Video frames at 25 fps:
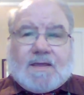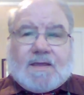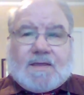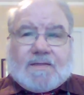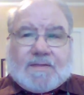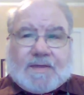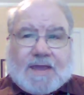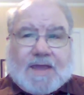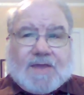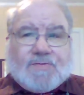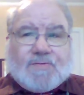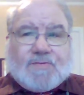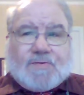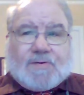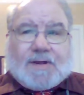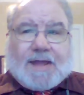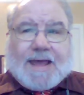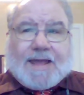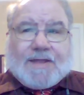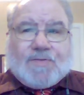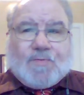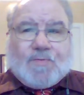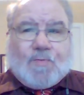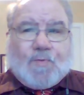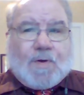The
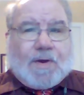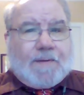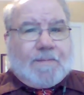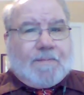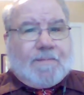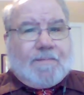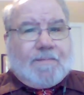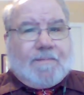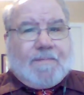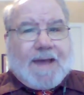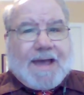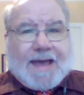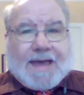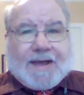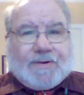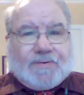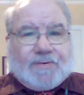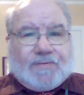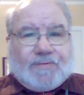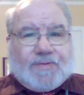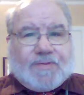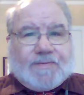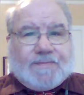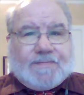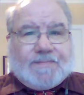Israelites won
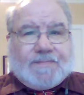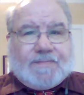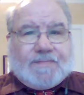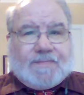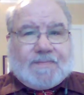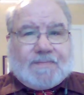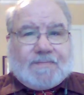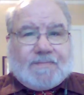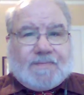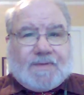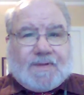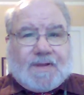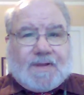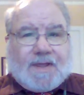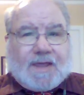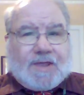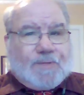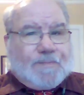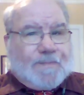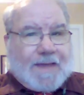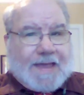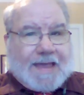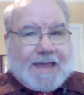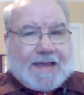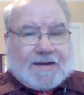battles,
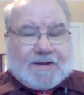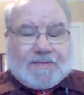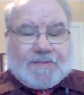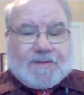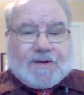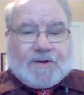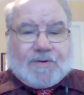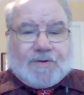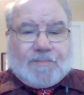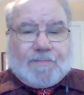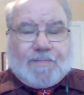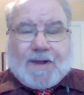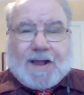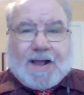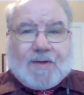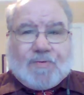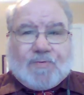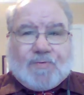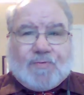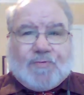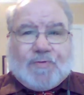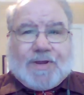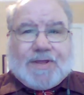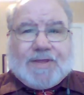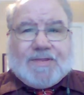expanded their
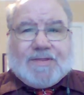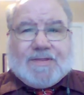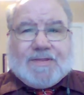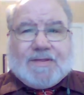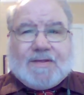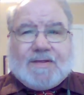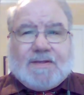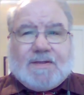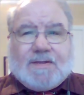boundaries,